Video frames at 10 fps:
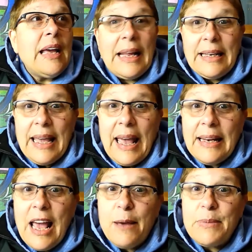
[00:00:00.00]
And it
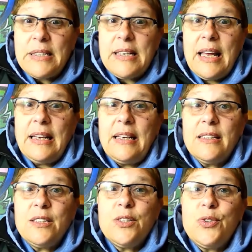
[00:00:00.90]
can happen to any
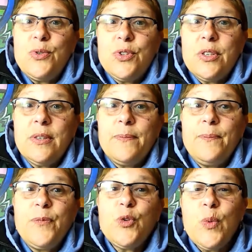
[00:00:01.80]
institution.
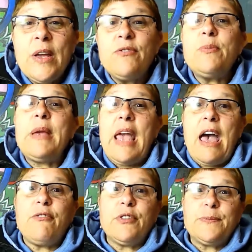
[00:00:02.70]
So we have to be
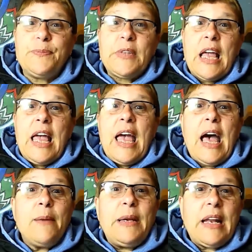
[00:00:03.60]
careful.
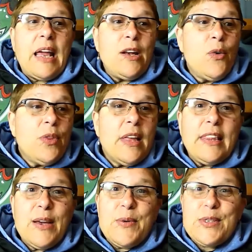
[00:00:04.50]
I mean, I know that
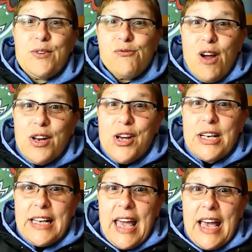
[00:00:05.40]
there was a run
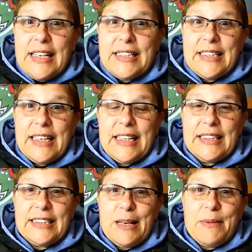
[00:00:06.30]
on gas
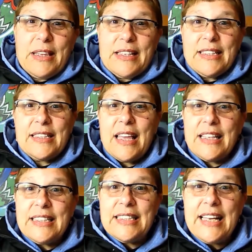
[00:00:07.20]
in some of the
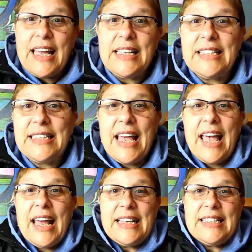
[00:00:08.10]
southern states
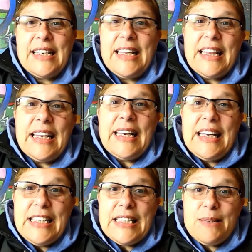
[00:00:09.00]
and in the
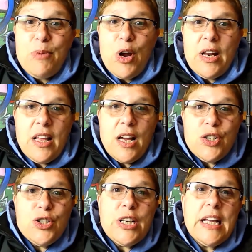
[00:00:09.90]
eastern part of the
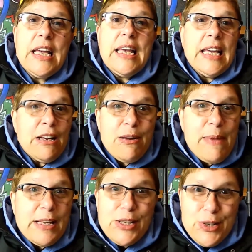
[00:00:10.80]
country. Here in
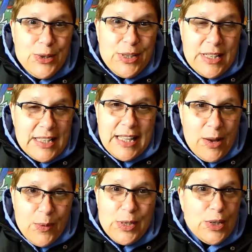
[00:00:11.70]
Massachusetts,
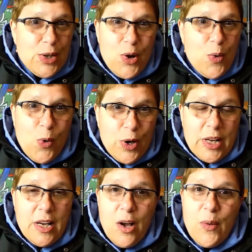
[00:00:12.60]
there was no
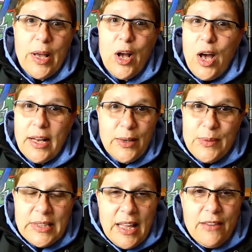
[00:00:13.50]
hoarding going on. It
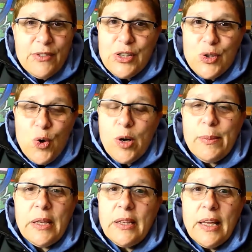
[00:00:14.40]
was life as
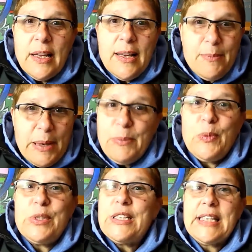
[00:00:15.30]
normal. People
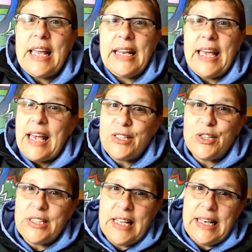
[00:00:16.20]
were just getting gas
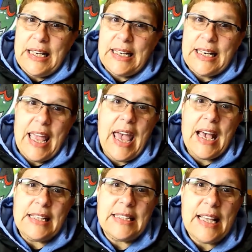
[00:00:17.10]
because they needed
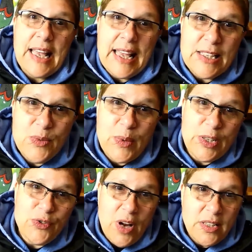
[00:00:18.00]
gas. I guess we
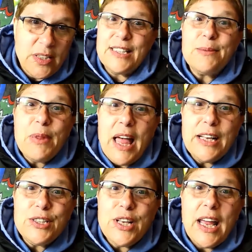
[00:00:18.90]
trust
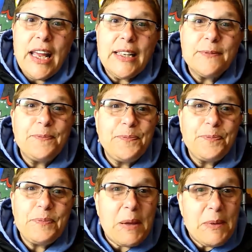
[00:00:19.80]
supply chain,
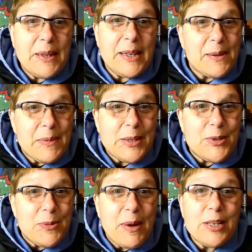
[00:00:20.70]
maybe a little bit
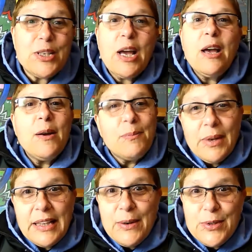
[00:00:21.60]
too much,
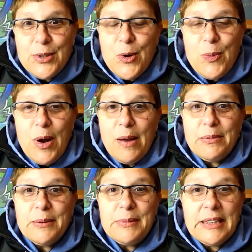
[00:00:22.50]
but there was no
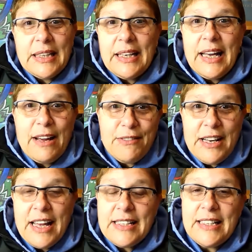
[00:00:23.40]
problems here. Every
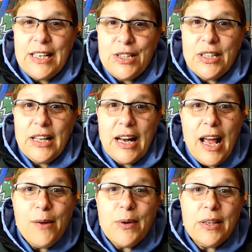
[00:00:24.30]
gas station that
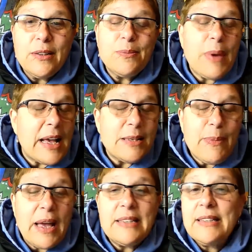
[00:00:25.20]
I passed
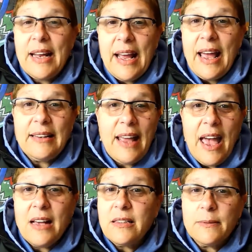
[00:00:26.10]
by today had
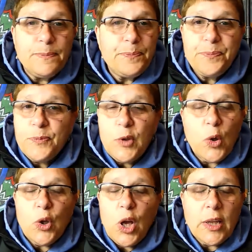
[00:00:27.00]
gas, no
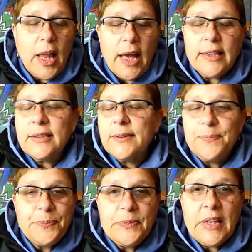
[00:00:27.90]
long lines.
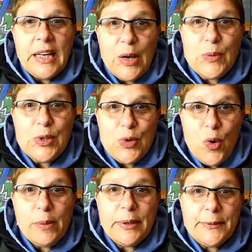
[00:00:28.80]
It was
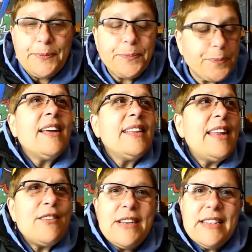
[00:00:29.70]
normal.
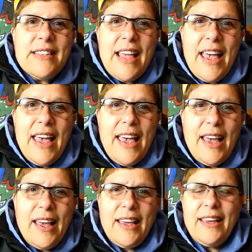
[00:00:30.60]
There is
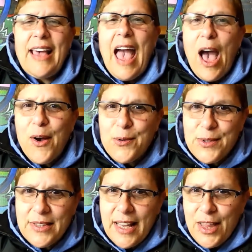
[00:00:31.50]
a
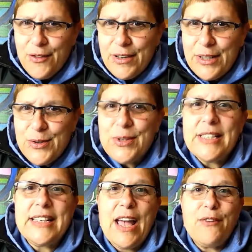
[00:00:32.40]
house like 3
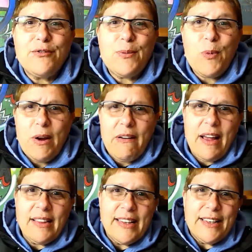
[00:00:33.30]
doors down from where
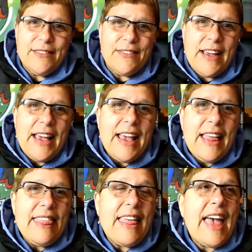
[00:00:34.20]
I live
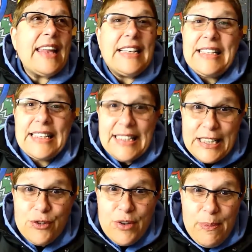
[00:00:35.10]
that is in
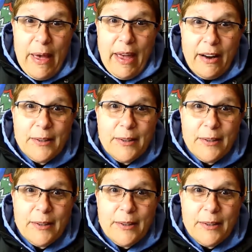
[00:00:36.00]
disrepair.